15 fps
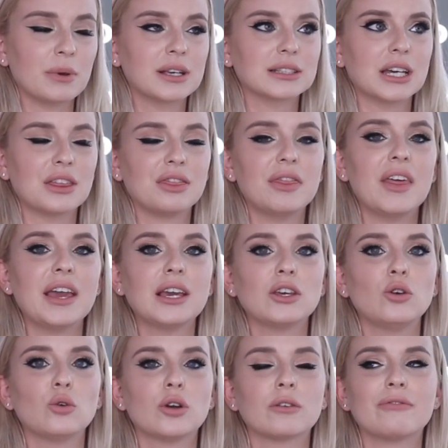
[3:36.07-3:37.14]
because I think
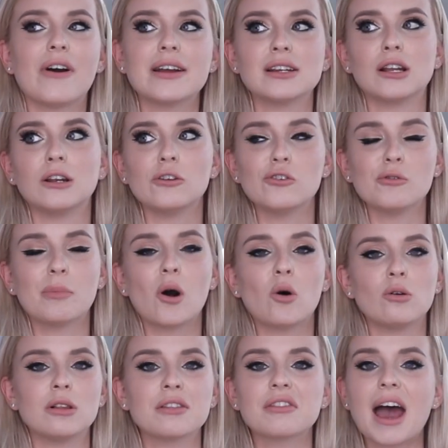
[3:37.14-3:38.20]
you could find a
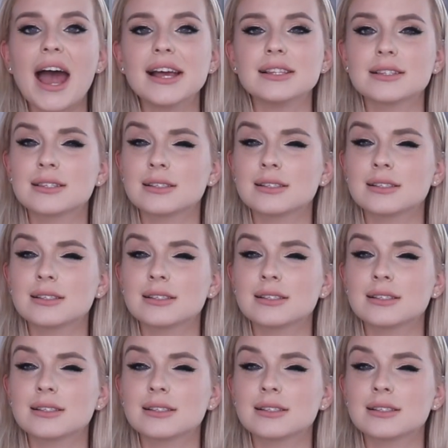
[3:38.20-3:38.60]
loophole in that and